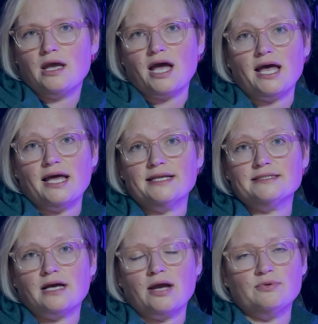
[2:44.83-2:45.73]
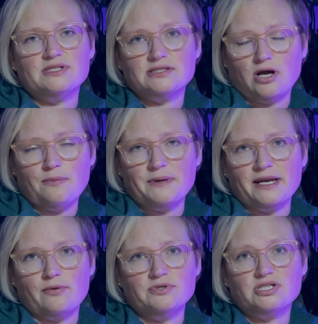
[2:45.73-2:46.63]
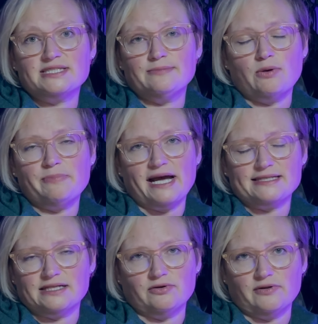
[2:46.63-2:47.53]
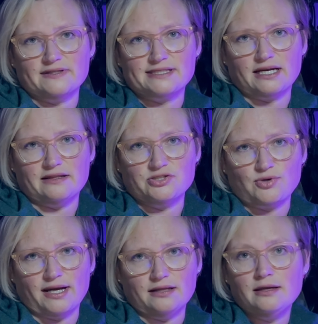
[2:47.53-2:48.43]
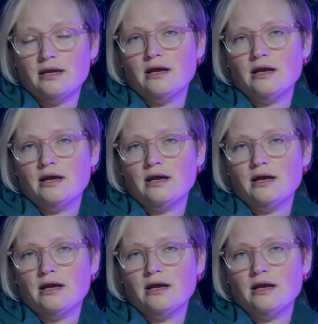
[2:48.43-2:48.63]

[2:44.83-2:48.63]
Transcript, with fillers: And I would stop and I would just about pass out on the side of the trail.